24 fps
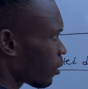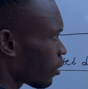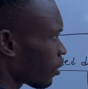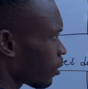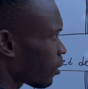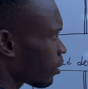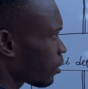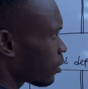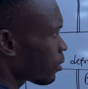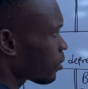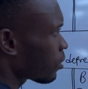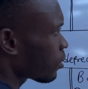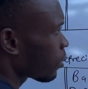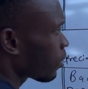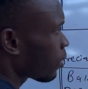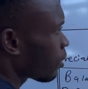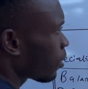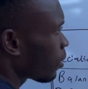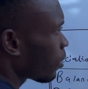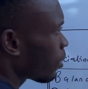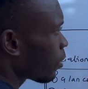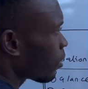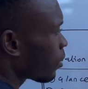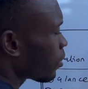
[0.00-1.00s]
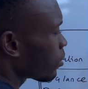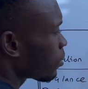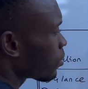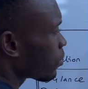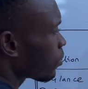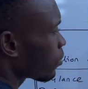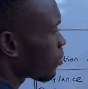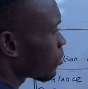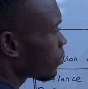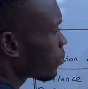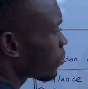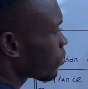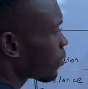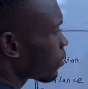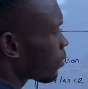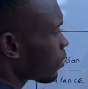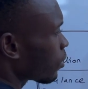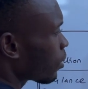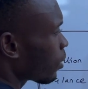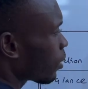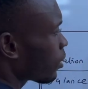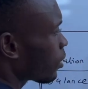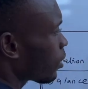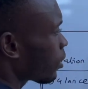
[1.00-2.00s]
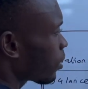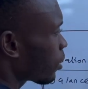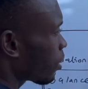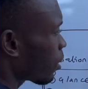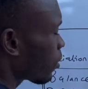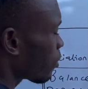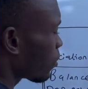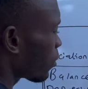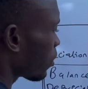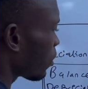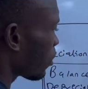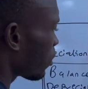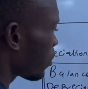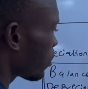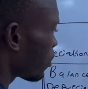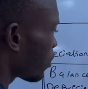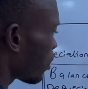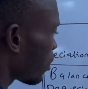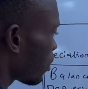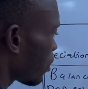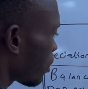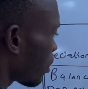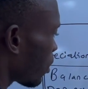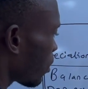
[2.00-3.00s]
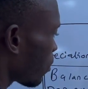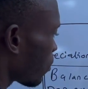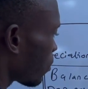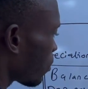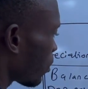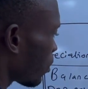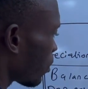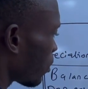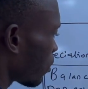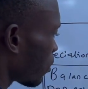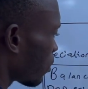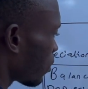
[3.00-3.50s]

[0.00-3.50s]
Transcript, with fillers: is it's not 100,000, it's 10,000.